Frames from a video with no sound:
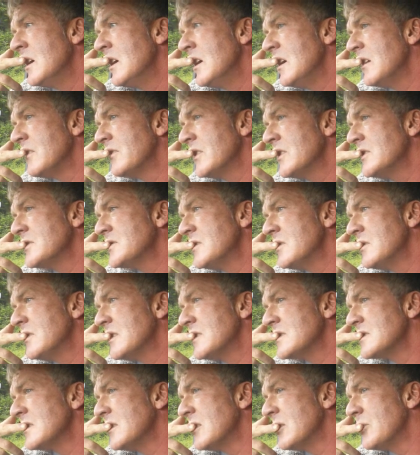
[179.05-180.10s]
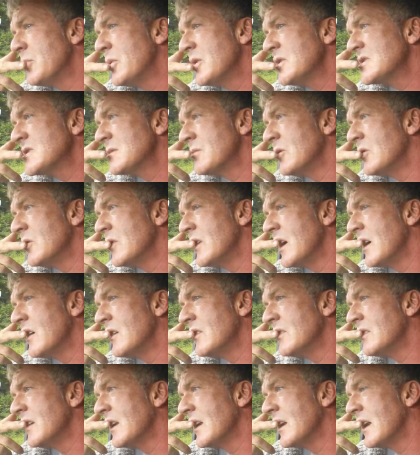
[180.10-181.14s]
If those 2 things are not possible, the
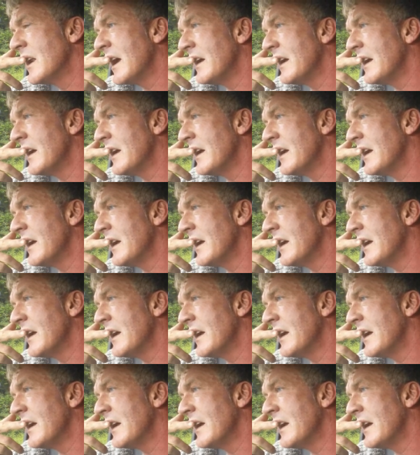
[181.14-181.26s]
only thing